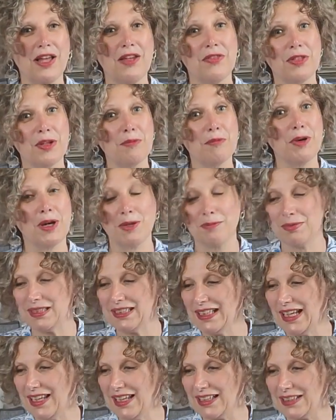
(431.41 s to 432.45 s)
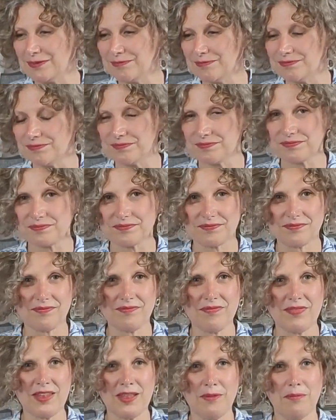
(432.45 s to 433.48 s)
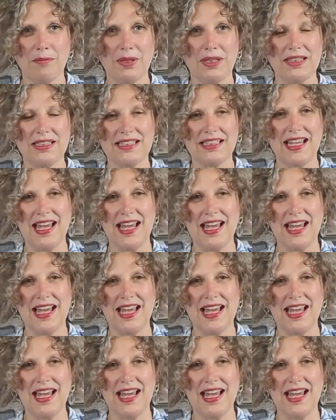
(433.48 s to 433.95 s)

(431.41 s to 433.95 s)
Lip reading: that might be selling. But